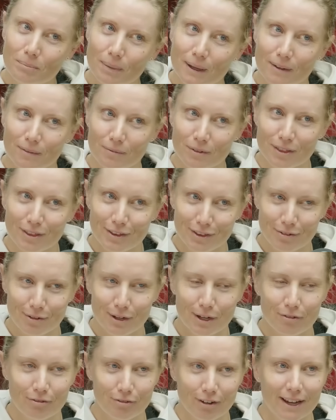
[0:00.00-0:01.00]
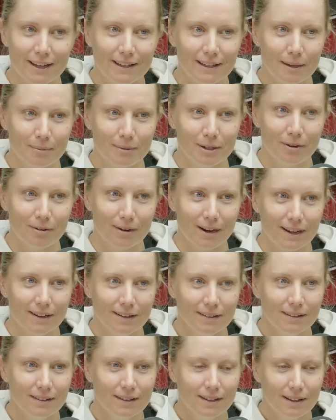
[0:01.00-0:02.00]
But with the threat of rain coming
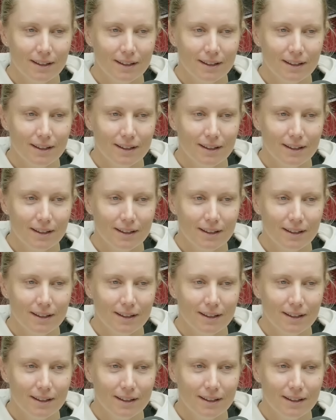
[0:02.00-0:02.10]
around.